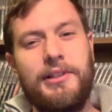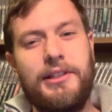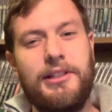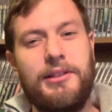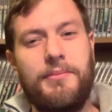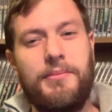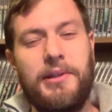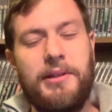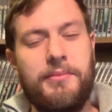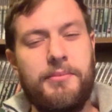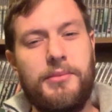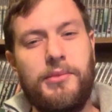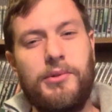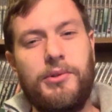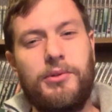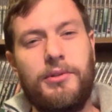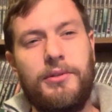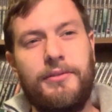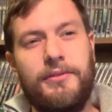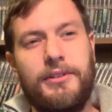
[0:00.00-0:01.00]
is a bit
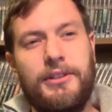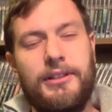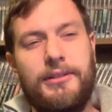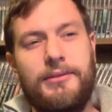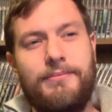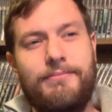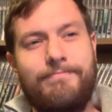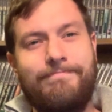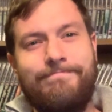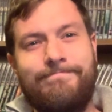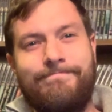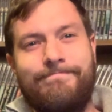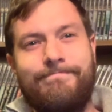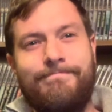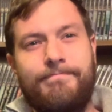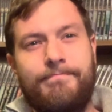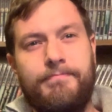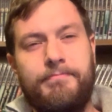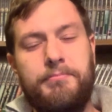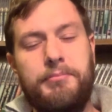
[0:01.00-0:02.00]
more of a
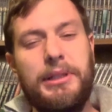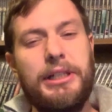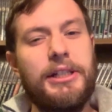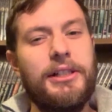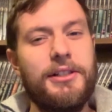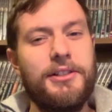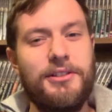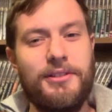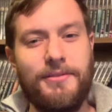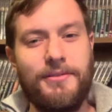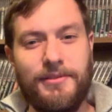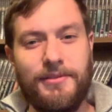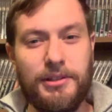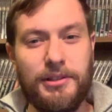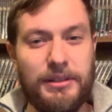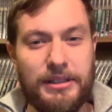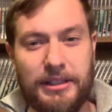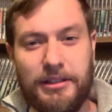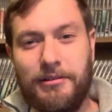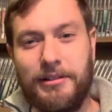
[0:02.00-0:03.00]
merge of
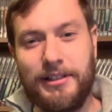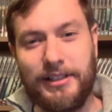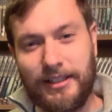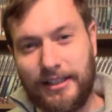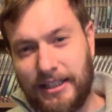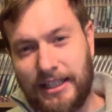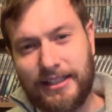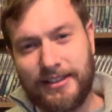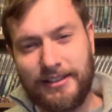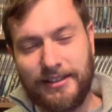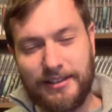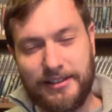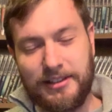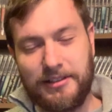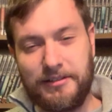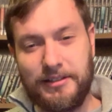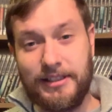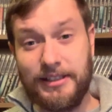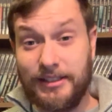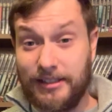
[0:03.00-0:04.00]
new series and classic
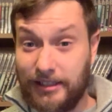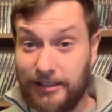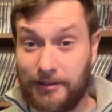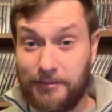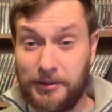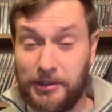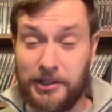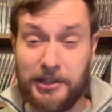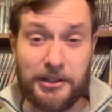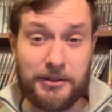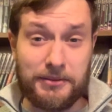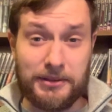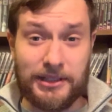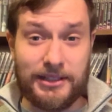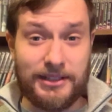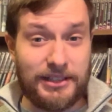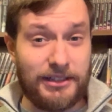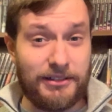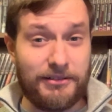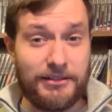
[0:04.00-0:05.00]
series, and I'm going with the
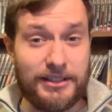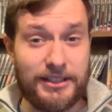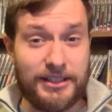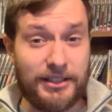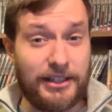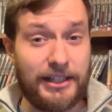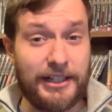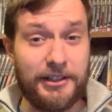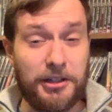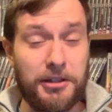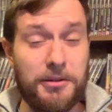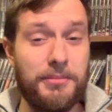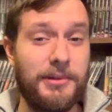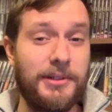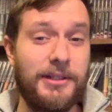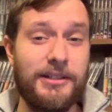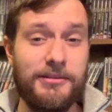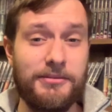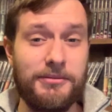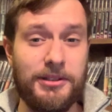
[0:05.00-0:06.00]
Series 9
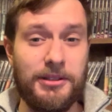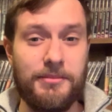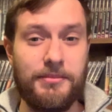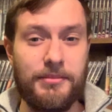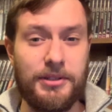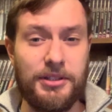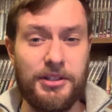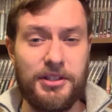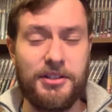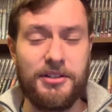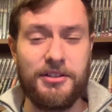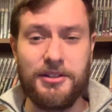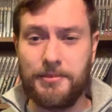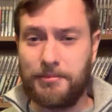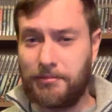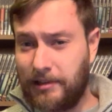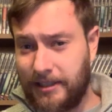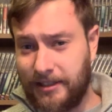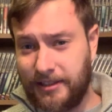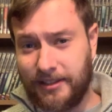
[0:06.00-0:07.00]
opener with the Magician's
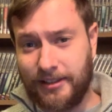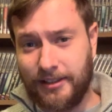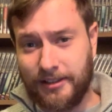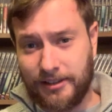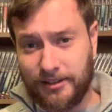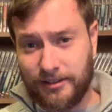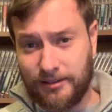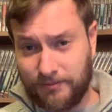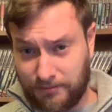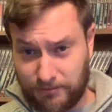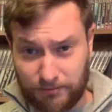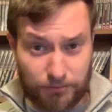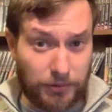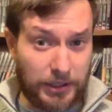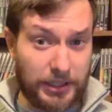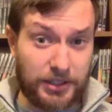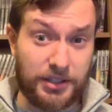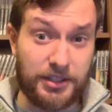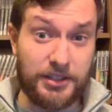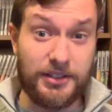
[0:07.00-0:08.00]
Apprentice,
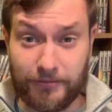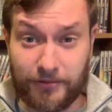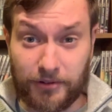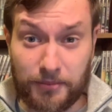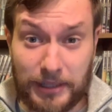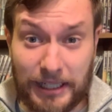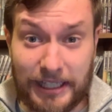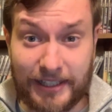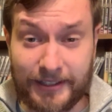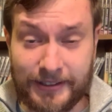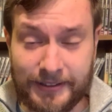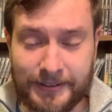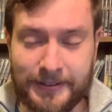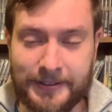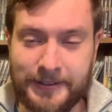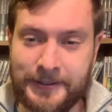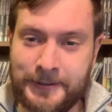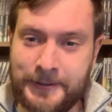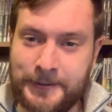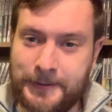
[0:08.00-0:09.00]
which is familiar.
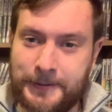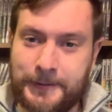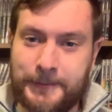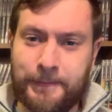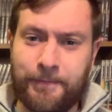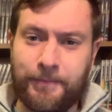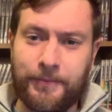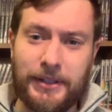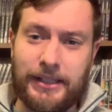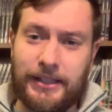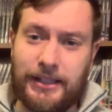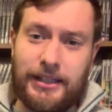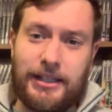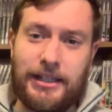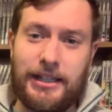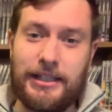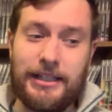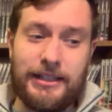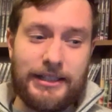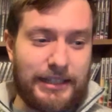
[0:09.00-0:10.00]

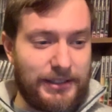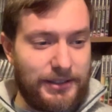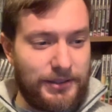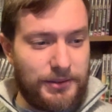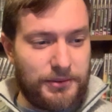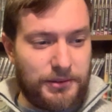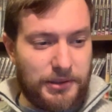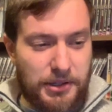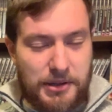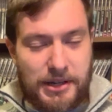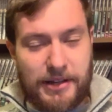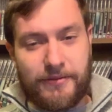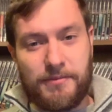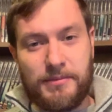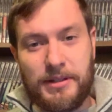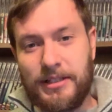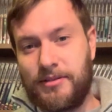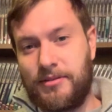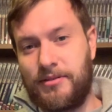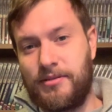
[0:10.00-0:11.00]
And in that story you have a
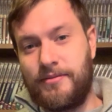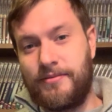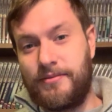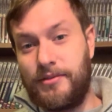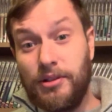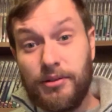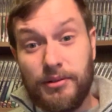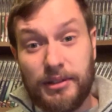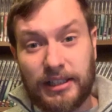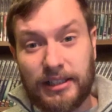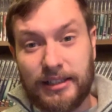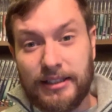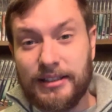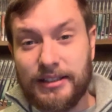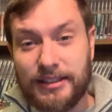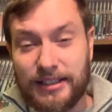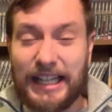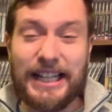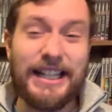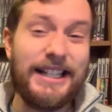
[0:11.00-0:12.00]
mixture of new
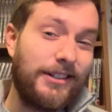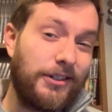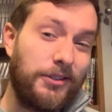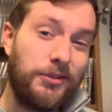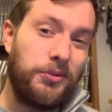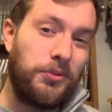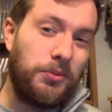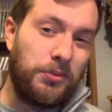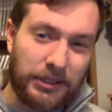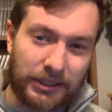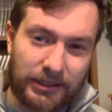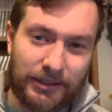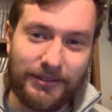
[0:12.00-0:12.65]
Daleks and old,